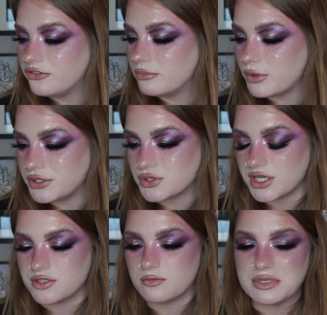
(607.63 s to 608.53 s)

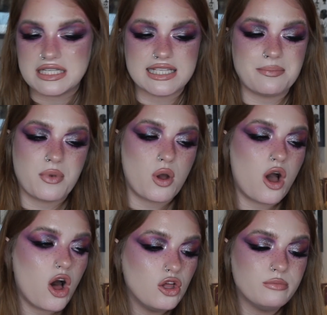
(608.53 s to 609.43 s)
moisturizer because I'm
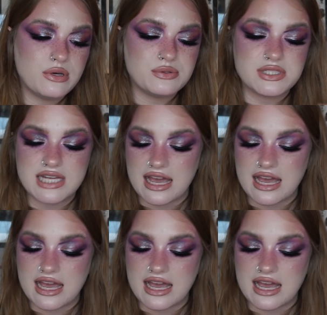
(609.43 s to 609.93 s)
almost